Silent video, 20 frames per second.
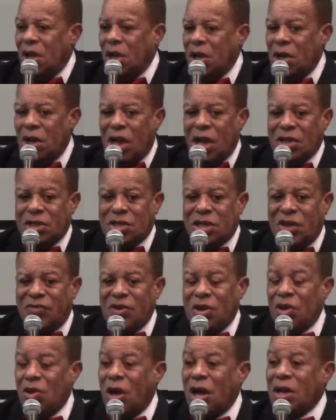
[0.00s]
And, and
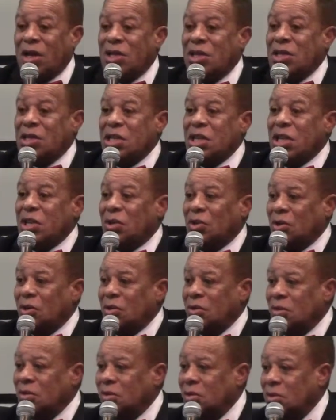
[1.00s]
definitely know how to deal
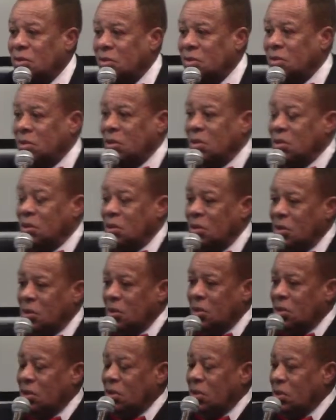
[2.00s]

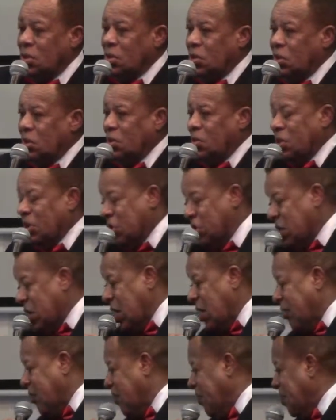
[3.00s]
with
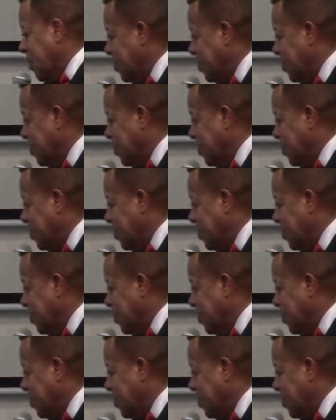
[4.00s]
stuff.